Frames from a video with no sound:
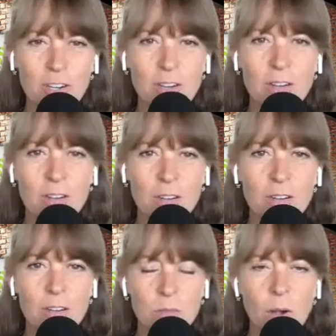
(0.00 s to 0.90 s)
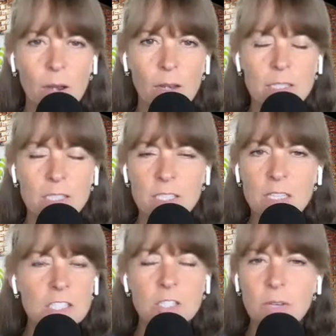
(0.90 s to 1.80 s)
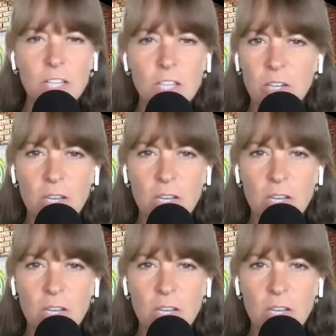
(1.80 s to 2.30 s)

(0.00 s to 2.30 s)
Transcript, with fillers: More. Like they don't know. Right. It just doesn't do any good.